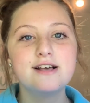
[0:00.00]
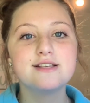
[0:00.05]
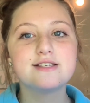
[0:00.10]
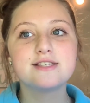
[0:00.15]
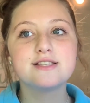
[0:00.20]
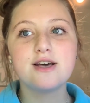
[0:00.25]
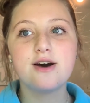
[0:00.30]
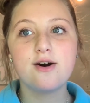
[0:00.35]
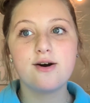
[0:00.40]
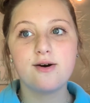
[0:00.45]

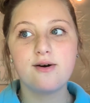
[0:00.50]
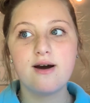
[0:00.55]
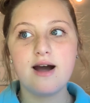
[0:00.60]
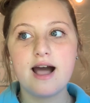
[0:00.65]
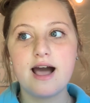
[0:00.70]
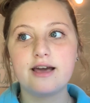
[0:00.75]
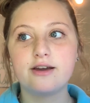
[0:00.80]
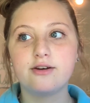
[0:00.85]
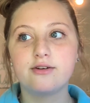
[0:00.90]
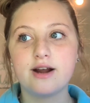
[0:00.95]
So
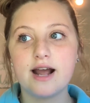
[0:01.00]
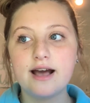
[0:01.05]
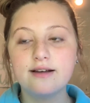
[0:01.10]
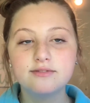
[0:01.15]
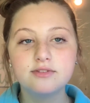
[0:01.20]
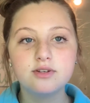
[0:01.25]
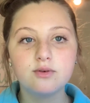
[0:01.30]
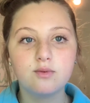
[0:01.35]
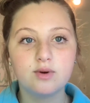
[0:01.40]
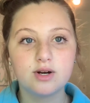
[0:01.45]
I
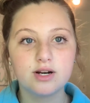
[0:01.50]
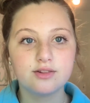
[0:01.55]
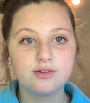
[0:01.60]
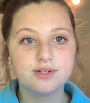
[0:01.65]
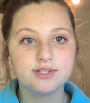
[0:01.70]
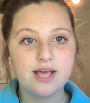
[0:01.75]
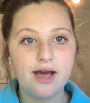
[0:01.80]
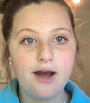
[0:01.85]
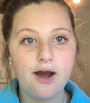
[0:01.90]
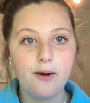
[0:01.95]
grabbed one of
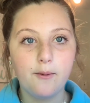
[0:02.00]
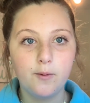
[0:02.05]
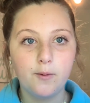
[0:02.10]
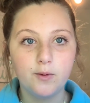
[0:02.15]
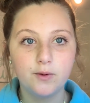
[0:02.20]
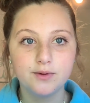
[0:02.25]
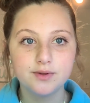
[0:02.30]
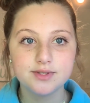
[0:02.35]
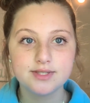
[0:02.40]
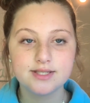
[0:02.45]
their
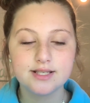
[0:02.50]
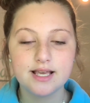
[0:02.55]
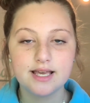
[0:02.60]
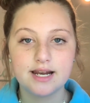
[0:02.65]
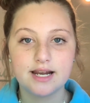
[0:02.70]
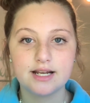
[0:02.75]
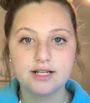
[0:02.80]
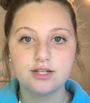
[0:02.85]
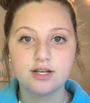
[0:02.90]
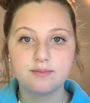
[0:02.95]
towels
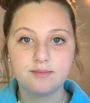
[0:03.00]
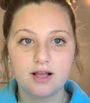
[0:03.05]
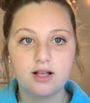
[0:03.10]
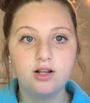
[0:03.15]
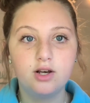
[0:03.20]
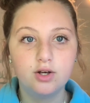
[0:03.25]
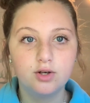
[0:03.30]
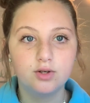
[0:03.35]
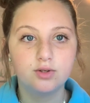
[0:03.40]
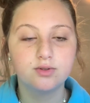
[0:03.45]
and I took my
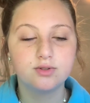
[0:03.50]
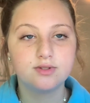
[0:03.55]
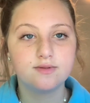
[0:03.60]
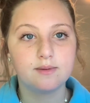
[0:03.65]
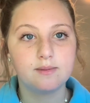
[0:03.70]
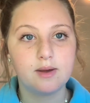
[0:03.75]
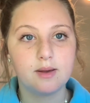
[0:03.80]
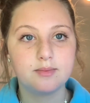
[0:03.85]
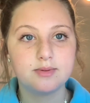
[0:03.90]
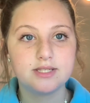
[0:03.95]
clothes
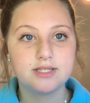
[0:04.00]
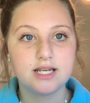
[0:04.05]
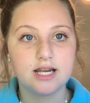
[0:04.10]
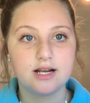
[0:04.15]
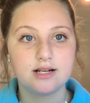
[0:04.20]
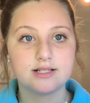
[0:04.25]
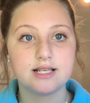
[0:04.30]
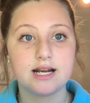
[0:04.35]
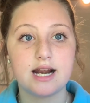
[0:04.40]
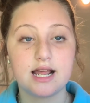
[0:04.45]
from
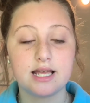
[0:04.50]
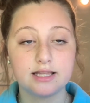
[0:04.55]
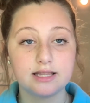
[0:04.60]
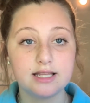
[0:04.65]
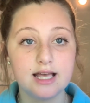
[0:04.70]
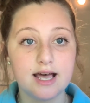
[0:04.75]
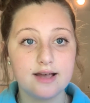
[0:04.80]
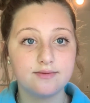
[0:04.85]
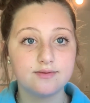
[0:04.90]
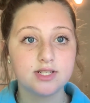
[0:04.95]
upstairs and I
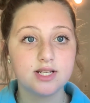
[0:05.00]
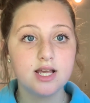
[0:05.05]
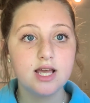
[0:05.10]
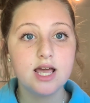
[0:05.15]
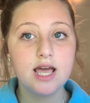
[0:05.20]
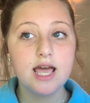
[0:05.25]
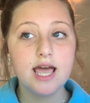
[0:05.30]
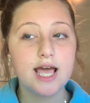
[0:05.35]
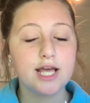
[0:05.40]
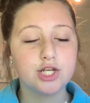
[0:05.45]
left.
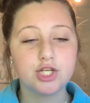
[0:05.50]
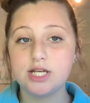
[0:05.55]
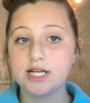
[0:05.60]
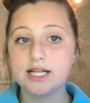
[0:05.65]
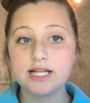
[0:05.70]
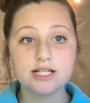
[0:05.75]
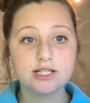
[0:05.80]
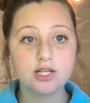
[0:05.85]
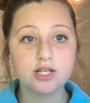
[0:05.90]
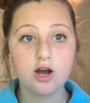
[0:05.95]
And she
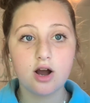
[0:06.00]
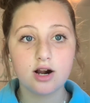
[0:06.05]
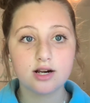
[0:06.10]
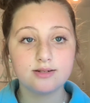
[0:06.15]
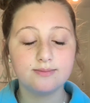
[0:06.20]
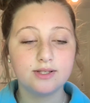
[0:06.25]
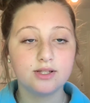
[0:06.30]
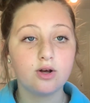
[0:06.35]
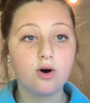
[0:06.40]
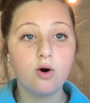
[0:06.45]
didn't talk
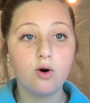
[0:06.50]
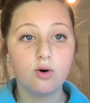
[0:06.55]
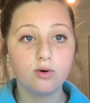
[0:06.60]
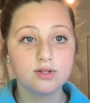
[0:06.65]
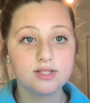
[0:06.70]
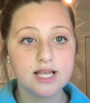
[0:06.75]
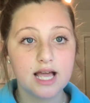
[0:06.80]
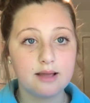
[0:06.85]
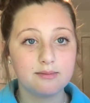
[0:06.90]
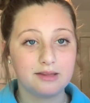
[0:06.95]
to me the whole
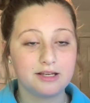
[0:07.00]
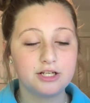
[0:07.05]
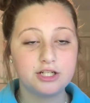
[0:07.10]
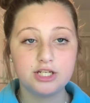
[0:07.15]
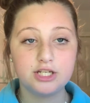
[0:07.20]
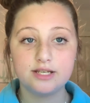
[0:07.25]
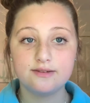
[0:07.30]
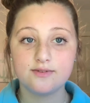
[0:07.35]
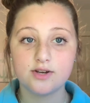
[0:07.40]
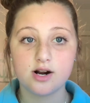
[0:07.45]
time. Like,
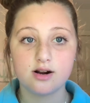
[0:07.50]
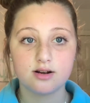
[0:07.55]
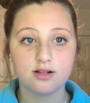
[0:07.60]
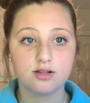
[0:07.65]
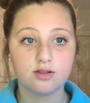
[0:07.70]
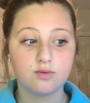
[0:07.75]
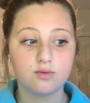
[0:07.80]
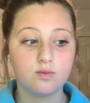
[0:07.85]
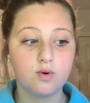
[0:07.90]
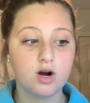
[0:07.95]
she even got out
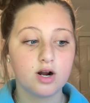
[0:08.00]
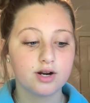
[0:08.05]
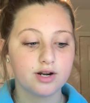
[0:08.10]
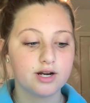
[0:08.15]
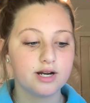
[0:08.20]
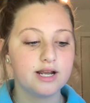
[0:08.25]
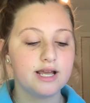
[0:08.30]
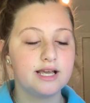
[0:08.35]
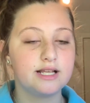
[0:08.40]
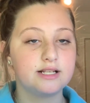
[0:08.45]
of the
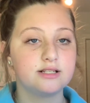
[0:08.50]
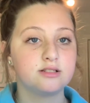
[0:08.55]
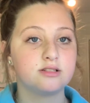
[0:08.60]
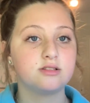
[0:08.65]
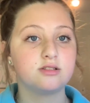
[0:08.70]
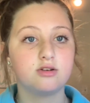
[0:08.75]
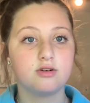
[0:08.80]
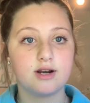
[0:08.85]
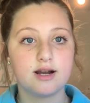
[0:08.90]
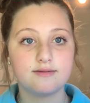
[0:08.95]
water and
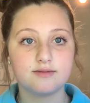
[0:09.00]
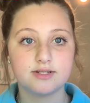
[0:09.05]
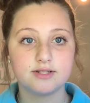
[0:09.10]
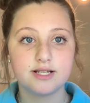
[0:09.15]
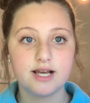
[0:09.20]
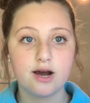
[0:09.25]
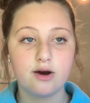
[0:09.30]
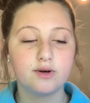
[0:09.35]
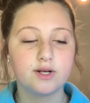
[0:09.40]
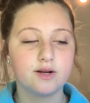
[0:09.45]
grabbed a
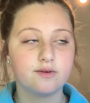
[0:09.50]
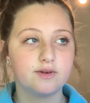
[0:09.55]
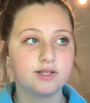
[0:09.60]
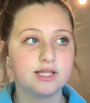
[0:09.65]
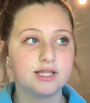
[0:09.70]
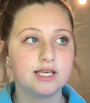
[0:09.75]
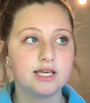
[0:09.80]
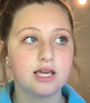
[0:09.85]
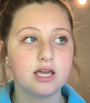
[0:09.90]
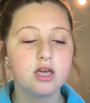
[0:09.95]
towel and
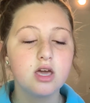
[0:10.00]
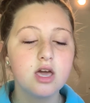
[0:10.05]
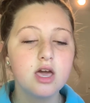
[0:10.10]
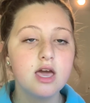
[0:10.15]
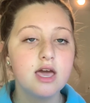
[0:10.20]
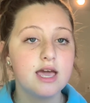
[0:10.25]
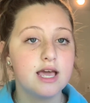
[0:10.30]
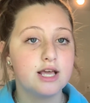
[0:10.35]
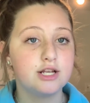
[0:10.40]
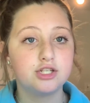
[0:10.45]
everything.
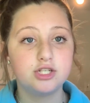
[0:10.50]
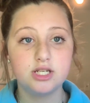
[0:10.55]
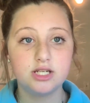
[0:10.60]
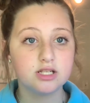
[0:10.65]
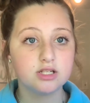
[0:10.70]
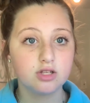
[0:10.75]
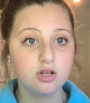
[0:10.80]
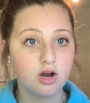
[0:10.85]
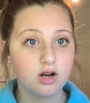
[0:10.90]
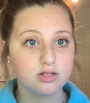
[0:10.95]
And she
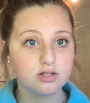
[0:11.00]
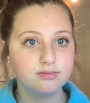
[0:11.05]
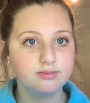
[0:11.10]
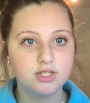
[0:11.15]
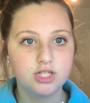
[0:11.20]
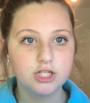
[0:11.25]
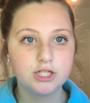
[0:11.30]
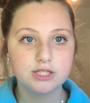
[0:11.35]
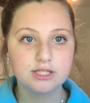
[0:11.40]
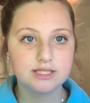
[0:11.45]
didn't talk to me.
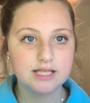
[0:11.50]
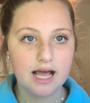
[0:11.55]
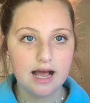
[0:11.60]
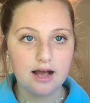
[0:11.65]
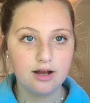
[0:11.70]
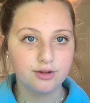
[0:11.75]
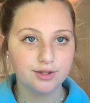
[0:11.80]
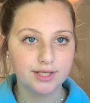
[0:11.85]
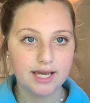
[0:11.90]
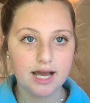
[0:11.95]
She just
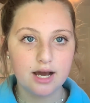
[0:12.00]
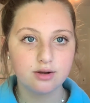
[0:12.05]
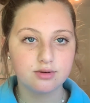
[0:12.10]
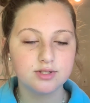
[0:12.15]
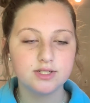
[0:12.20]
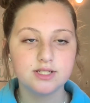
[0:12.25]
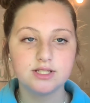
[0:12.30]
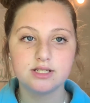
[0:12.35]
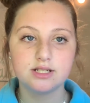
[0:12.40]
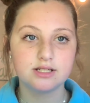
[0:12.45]
sat on the
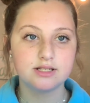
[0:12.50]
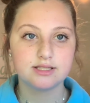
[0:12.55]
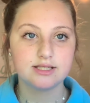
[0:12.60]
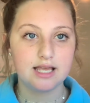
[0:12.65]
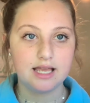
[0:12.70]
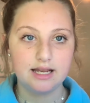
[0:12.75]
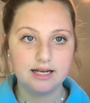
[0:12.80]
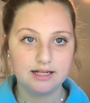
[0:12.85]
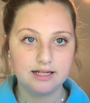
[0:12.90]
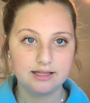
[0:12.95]
couch and didn't
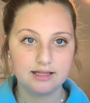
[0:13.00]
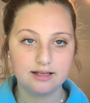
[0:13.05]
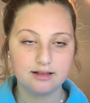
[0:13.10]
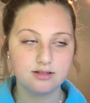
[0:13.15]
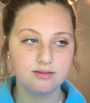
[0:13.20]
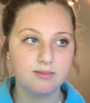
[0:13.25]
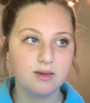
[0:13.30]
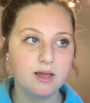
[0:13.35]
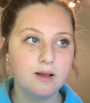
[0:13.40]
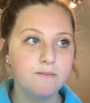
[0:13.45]
say anything
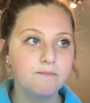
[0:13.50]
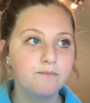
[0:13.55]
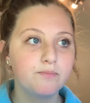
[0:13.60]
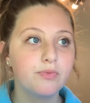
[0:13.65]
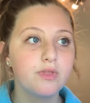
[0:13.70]
to me.